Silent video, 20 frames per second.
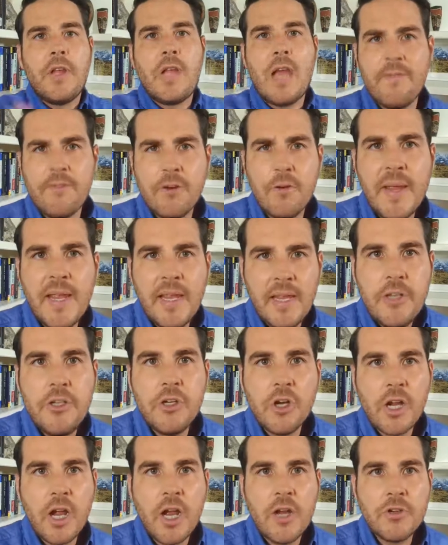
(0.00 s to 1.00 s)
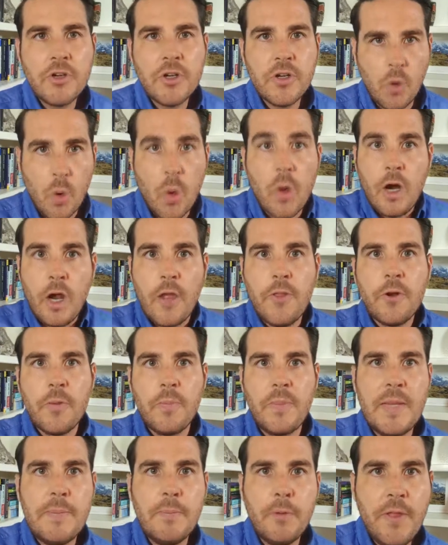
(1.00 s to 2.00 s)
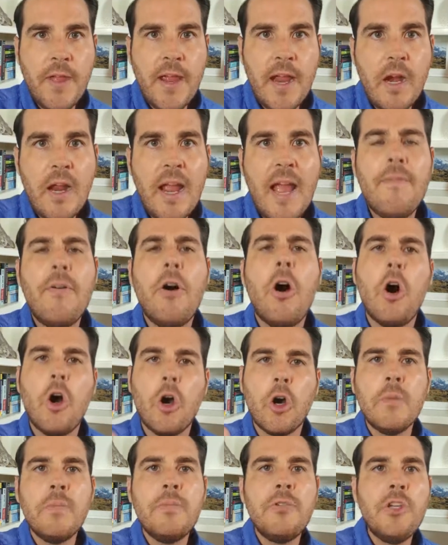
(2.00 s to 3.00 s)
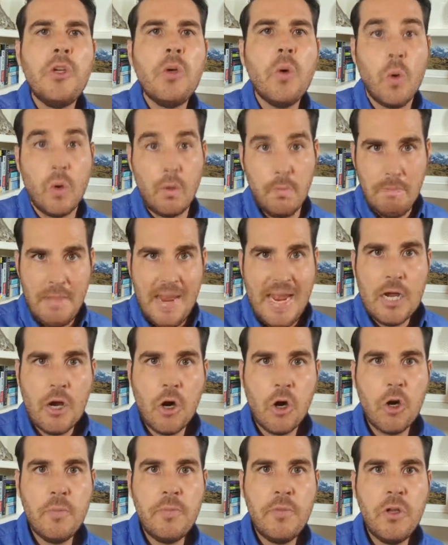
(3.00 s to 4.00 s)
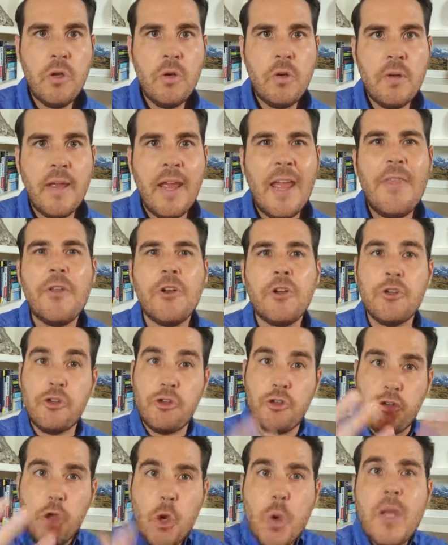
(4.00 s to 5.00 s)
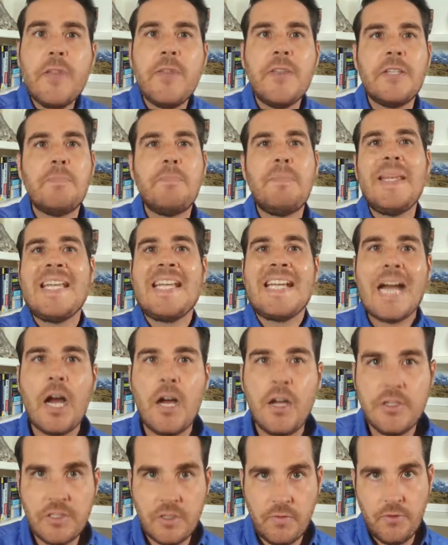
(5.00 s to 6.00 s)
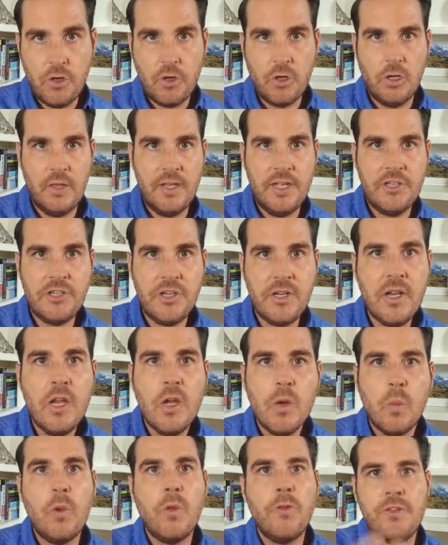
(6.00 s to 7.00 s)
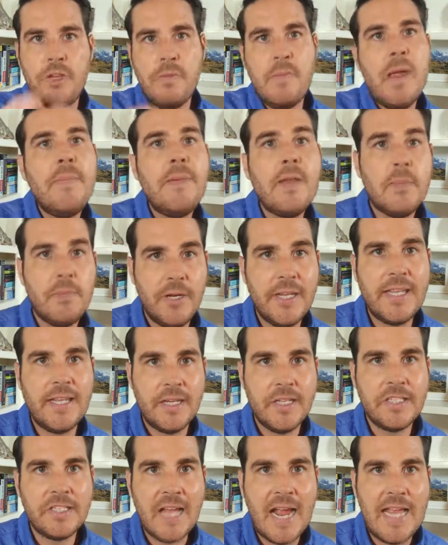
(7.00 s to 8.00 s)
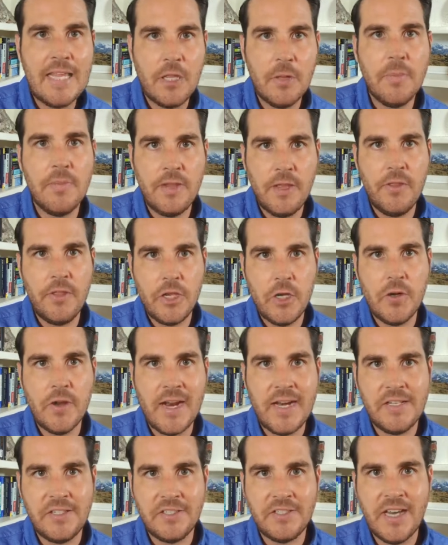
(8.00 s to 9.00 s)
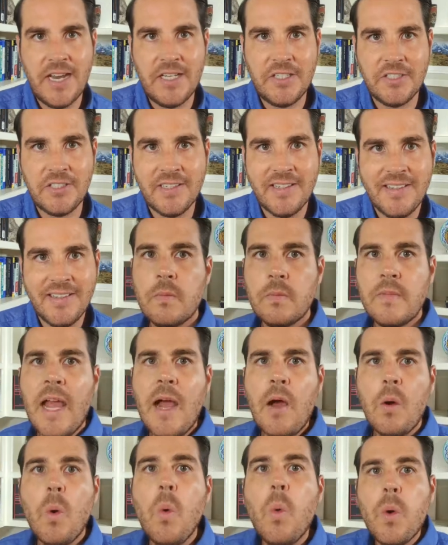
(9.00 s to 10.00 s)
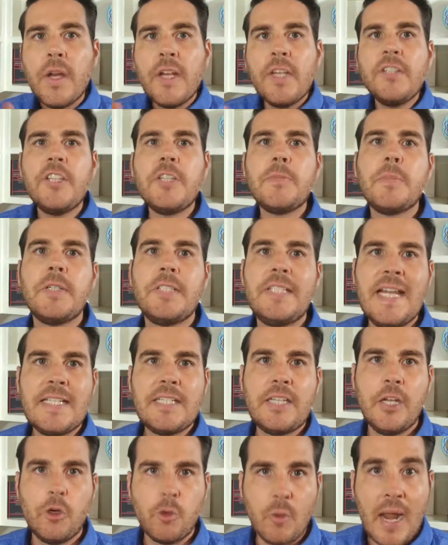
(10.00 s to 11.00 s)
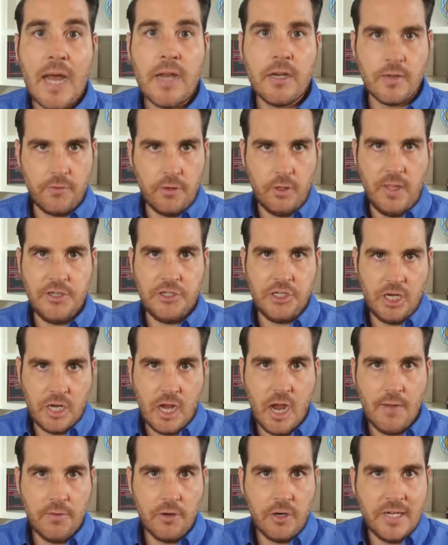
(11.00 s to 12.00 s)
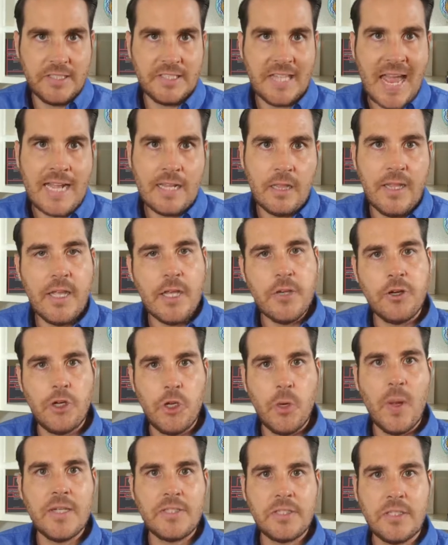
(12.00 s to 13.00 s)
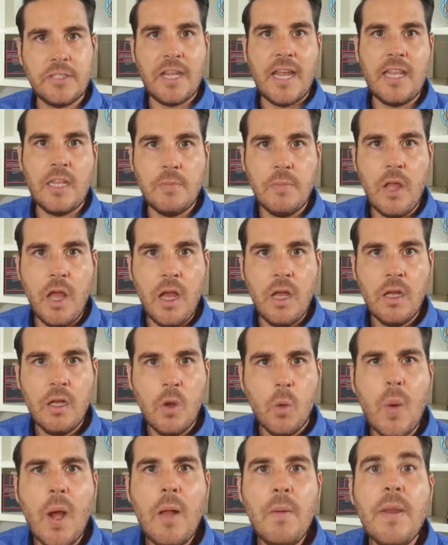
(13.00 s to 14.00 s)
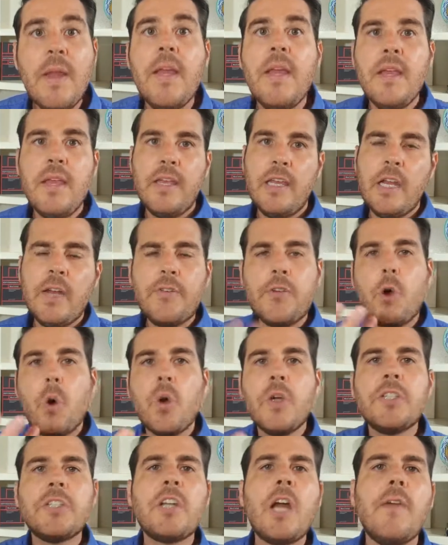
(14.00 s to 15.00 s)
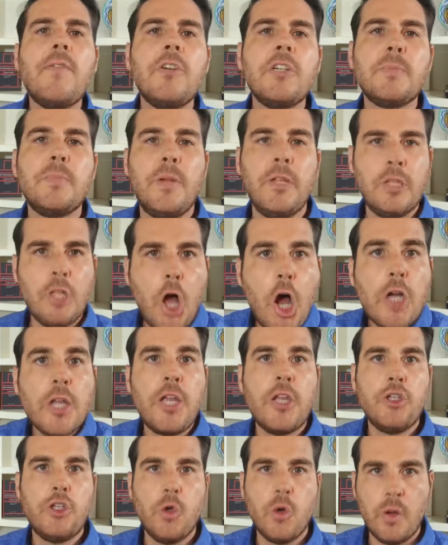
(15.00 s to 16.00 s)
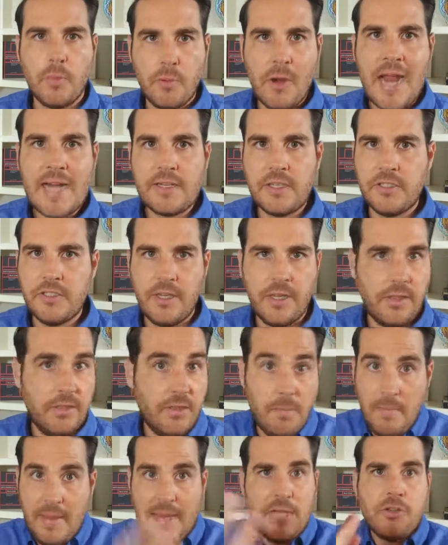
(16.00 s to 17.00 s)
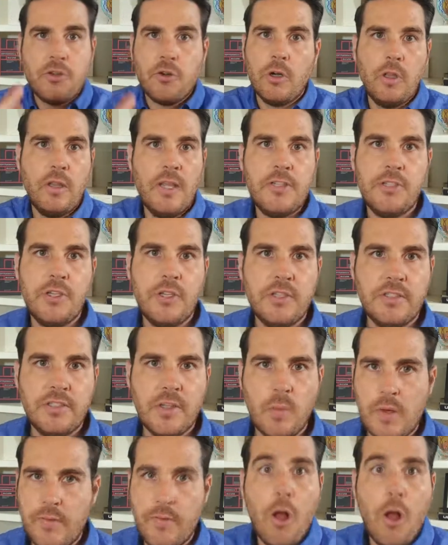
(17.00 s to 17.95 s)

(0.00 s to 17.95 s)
government in your country or other people there have harmed you or may harm you, and they're doing this because of your religion, well, then you may be able to get asylum in the United States. Now, what does this protected ground of religion cover exactly under U.S. asylum law? Well, it of course covers belonging to or practicing the major religions that we've